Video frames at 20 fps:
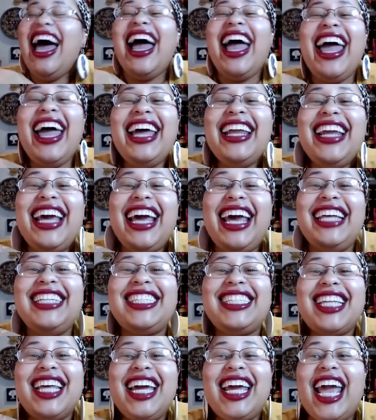and it's
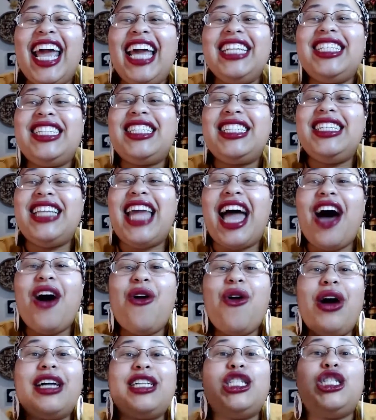like it's now
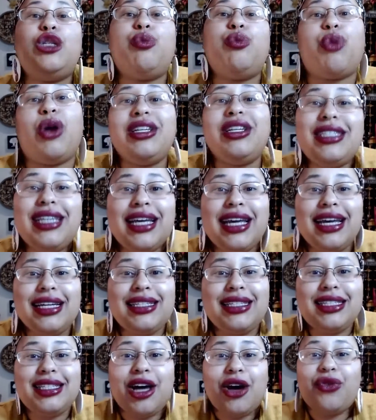expressing
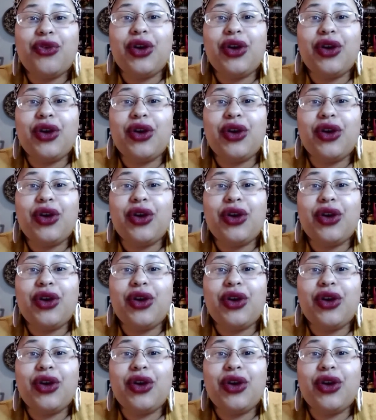itself